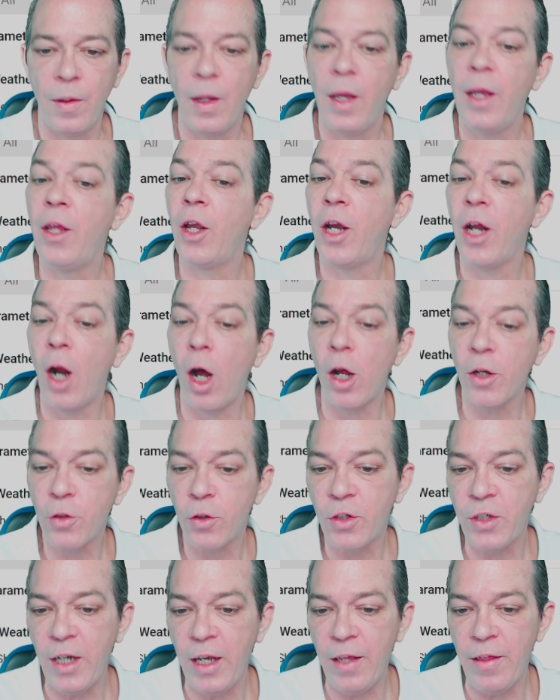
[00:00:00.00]
And you can also
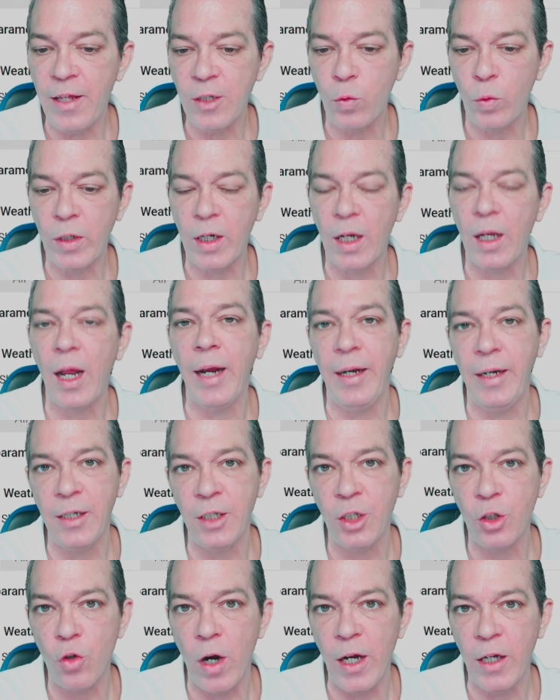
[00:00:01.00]
see this with the lightning
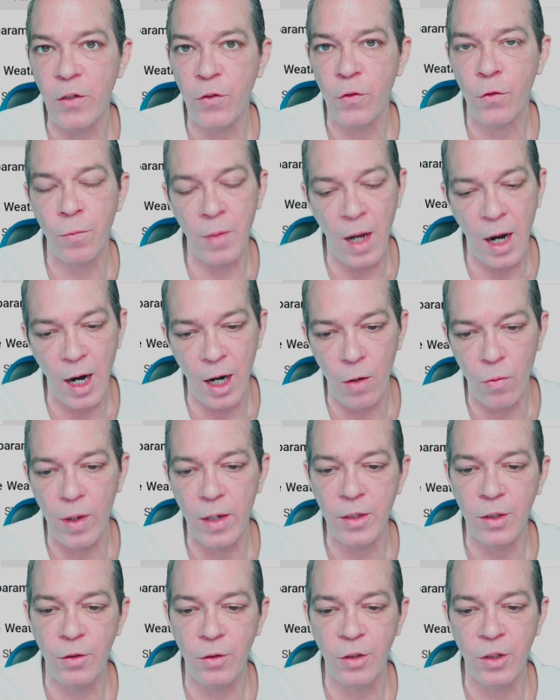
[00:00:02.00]
strikes from the higher
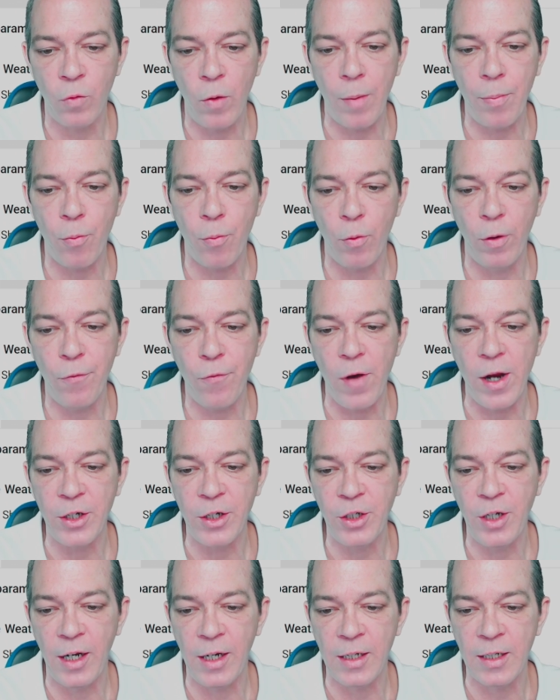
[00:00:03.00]
resolution rapid refresh jet.